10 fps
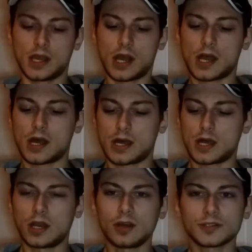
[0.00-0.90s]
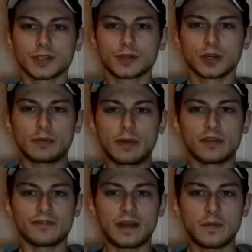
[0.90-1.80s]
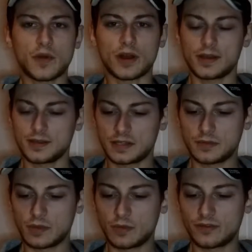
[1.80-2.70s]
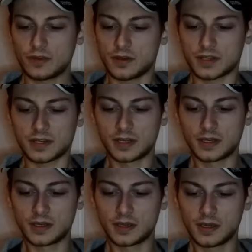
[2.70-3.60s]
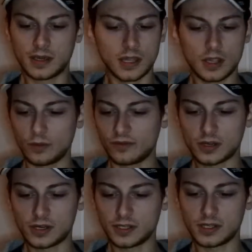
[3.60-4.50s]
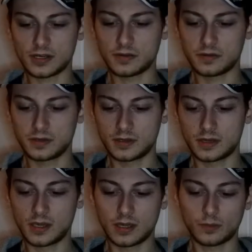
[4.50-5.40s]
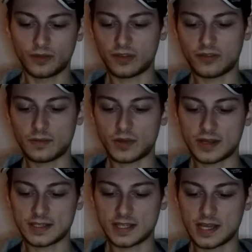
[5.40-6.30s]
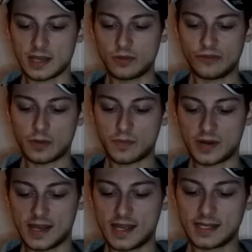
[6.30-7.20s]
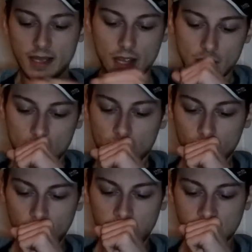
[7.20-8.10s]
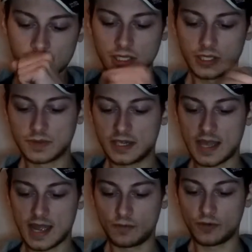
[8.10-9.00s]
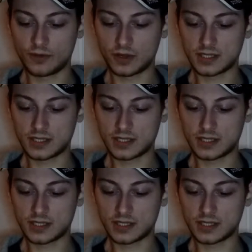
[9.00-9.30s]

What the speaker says: a lot to talk about with vampires. I mean, we've got, you know, Buffy the Vampire Slayer, we've got Blade, excuse me, and we've got